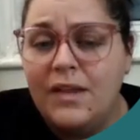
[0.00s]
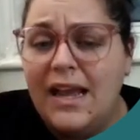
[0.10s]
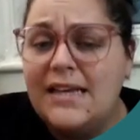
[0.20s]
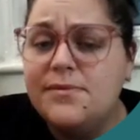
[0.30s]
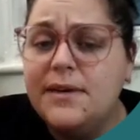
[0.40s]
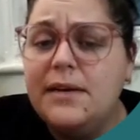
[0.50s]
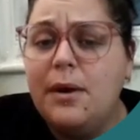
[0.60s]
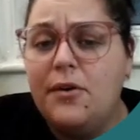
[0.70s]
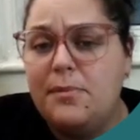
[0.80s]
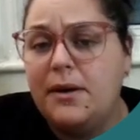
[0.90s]
He's really
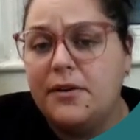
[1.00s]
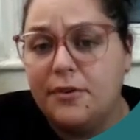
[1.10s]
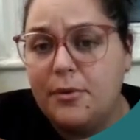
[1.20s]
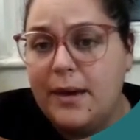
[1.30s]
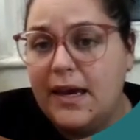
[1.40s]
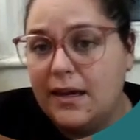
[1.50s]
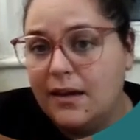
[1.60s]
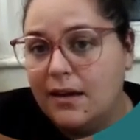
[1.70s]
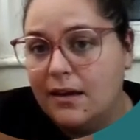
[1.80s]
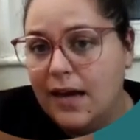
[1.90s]
worried by grooming,
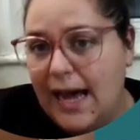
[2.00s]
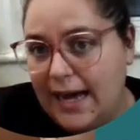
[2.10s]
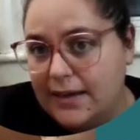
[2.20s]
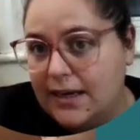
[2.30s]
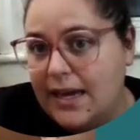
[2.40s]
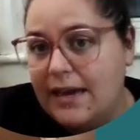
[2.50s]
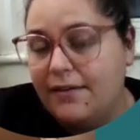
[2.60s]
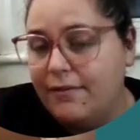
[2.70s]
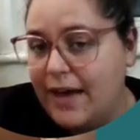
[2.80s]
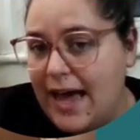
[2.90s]

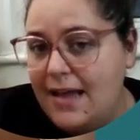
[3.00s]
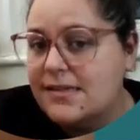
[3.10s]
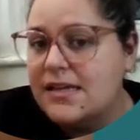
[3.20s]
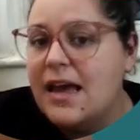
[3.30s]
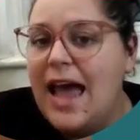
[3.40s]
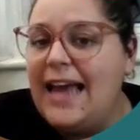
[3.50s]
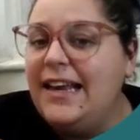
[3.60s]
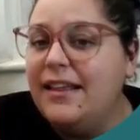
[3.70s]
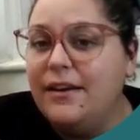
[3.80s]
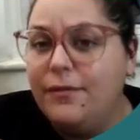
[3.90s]
handling, vets,
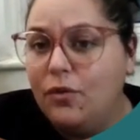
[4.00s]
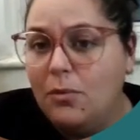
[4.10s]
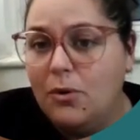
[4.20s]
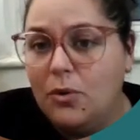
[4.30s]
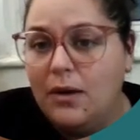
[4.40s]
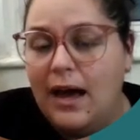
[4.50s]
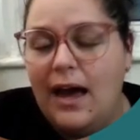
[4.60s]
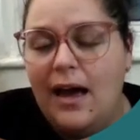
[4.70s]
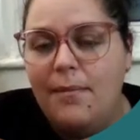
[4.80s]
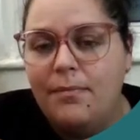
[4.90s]
anything formal.
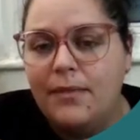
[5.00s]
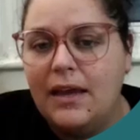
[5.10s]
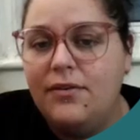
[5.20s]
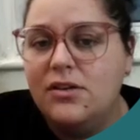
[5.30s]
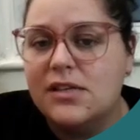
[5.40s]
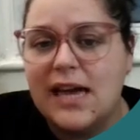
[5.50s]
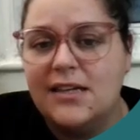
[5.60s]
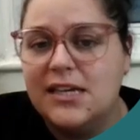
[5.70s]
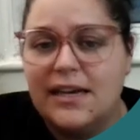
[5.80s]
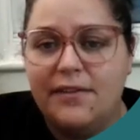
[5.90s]
If you're just
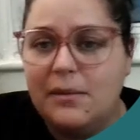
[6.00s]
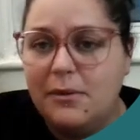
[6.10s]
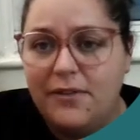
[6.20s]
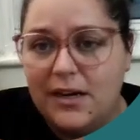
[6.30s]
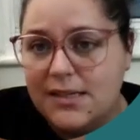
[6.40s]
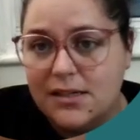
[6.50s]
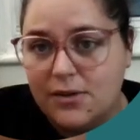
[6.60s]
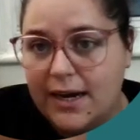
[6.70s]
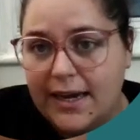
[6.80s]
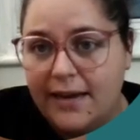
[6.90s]
casually giving him a fuss, he's
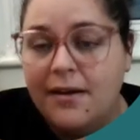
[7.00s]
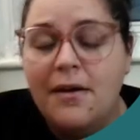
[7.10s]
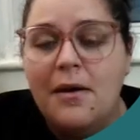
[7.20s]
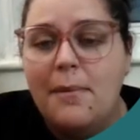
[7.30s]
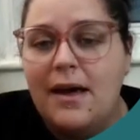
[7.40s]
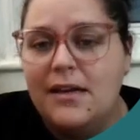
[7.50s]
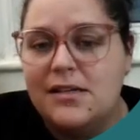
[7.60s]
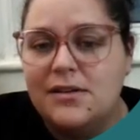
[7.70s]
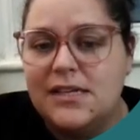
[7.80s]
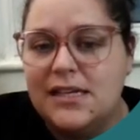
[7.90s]
cracking. But as
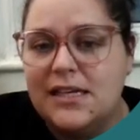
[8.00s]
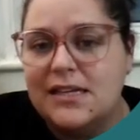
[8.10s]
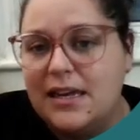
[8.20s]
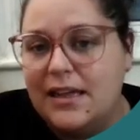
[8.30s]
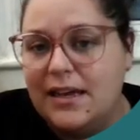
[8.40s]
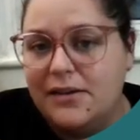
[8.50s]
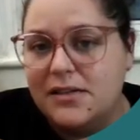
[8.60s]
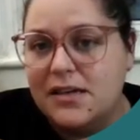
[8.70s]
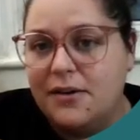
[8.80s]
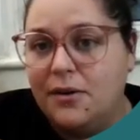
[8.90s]
soon as he thinks anything else
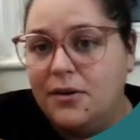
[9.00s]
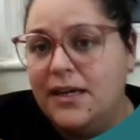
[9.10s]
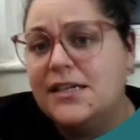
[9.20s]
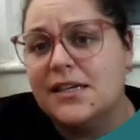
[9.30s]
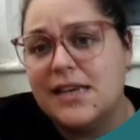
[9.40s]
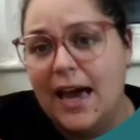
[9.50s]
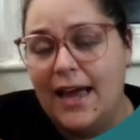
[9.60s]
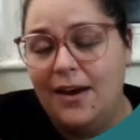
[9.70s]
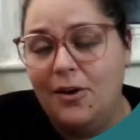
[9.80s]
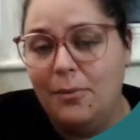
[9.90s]
is going on, he does get
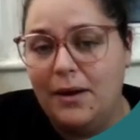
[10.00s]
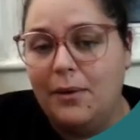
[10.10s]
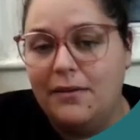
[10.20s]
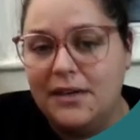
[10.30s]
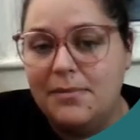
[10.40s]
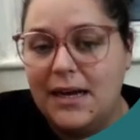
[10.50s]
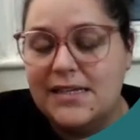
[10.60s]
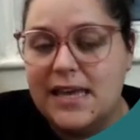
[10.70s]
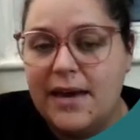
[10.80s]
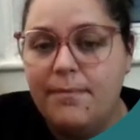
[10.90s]
a little bit worried,
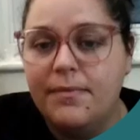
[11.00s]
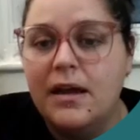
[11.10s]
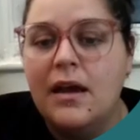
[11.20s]
bless him.